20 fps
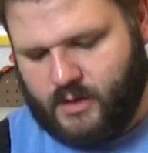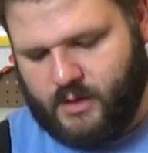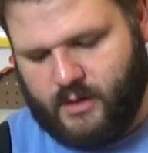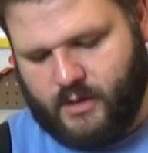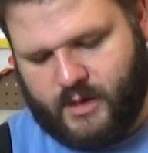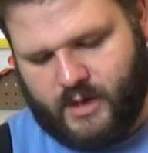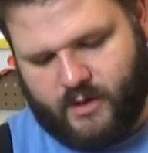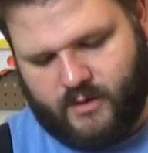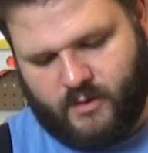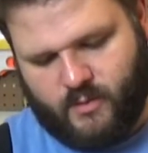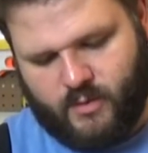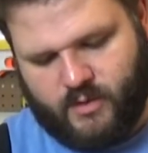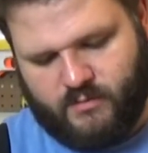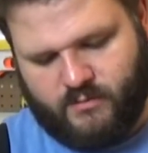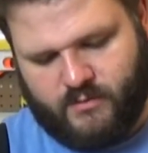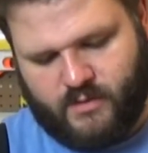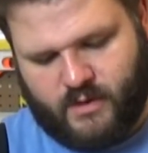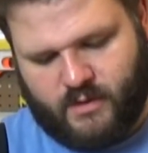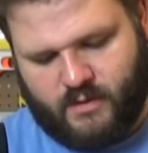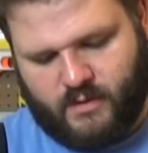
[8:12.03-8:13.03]
Now that we've
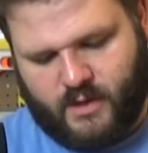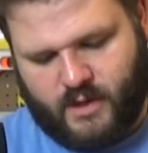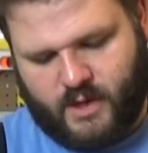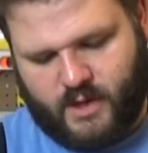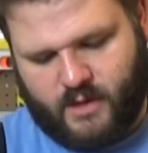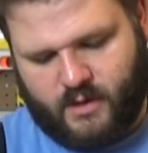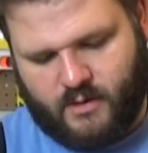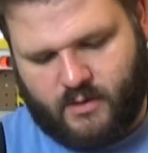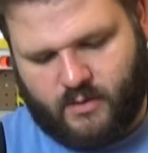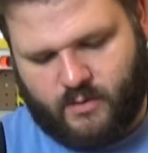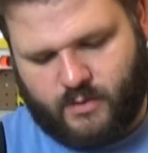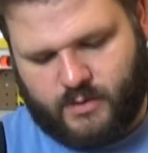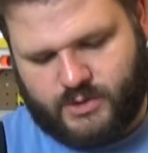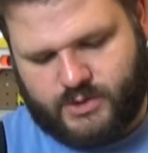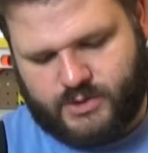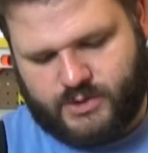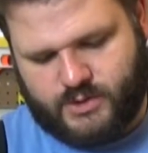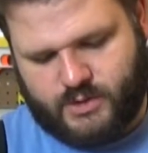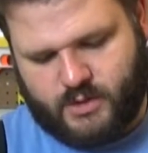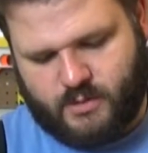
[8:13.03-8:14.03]
done that, we
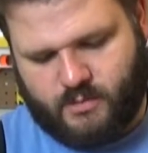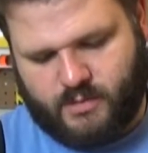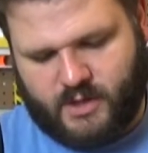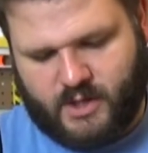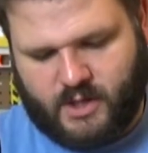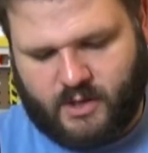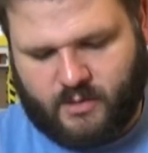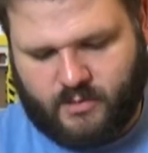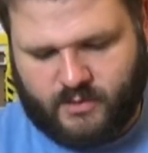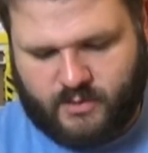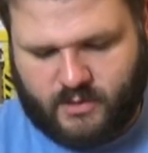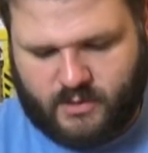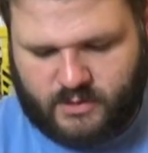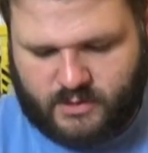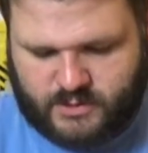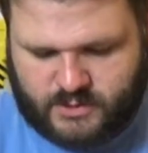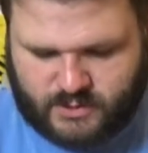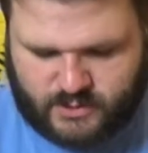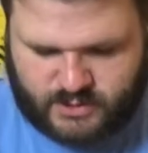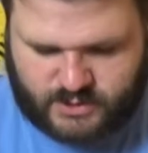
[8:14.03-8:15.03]
should be able
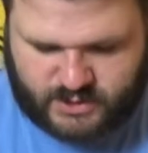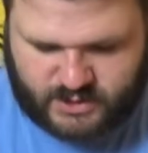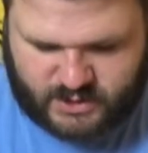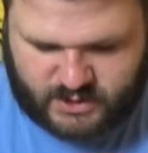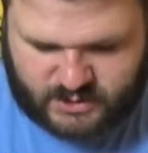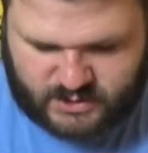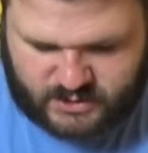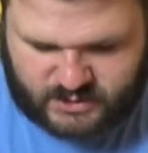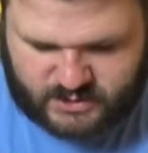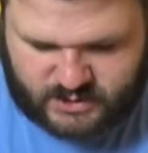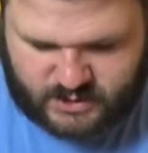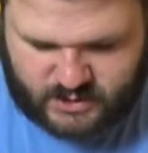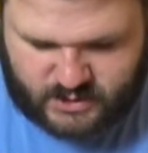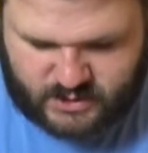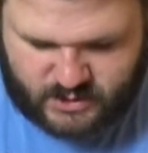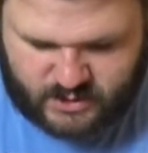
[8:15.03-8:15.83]
to just